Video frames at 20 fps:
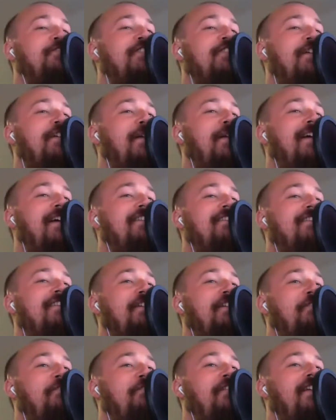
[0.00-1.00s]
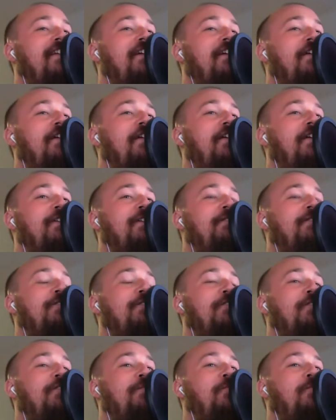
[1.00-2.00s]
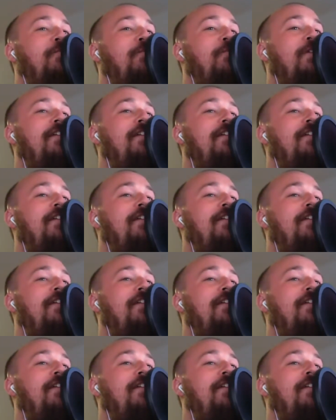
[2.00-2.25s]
time I'd seen a video on YouTube